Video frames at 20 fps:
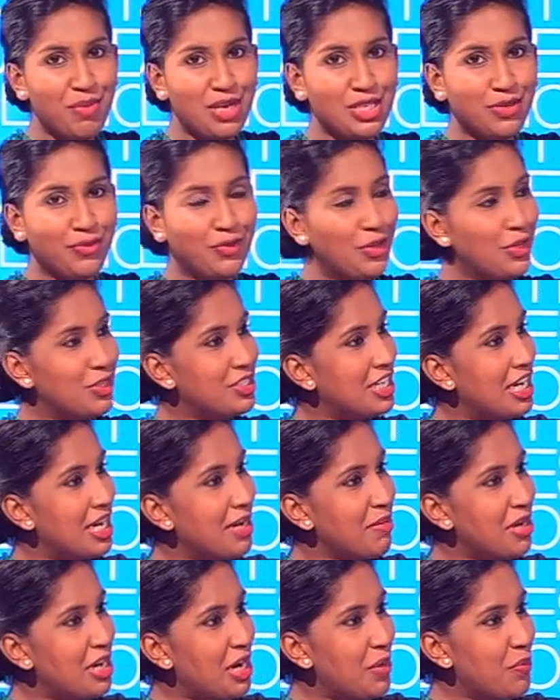much for your
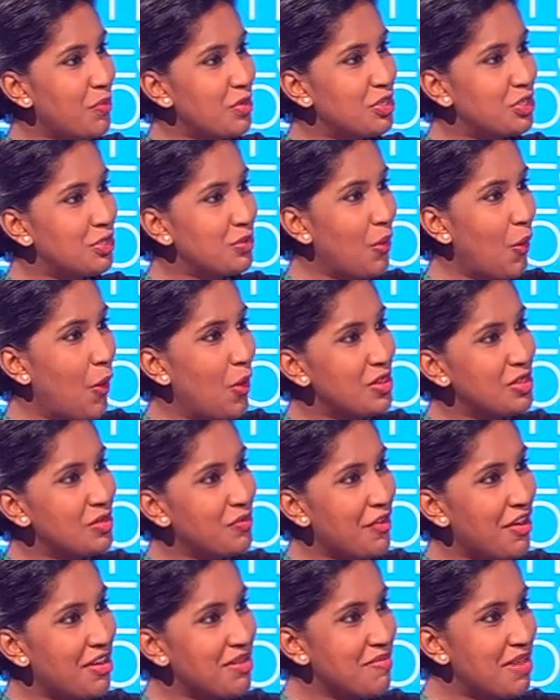time, and I wish you all the
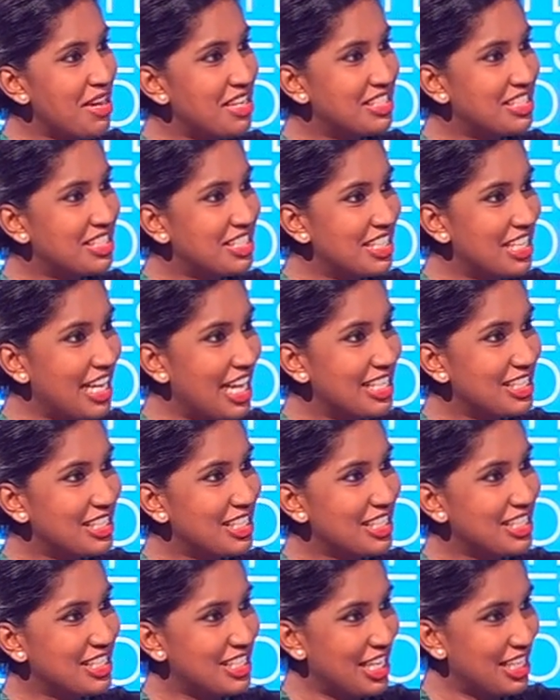very best and
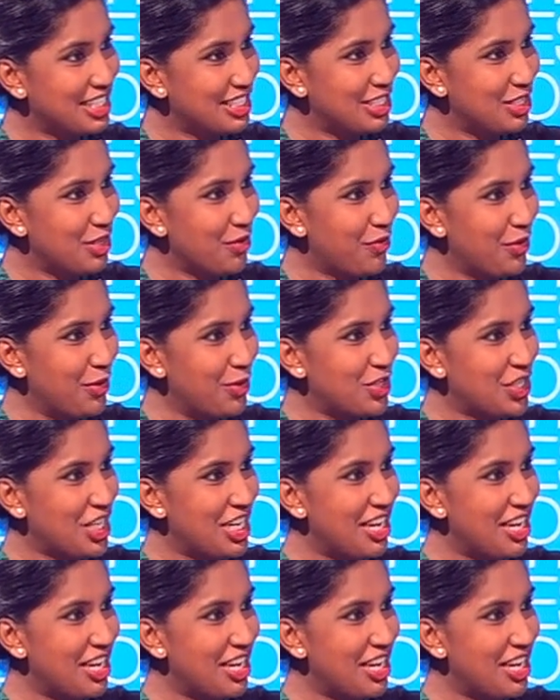success in your future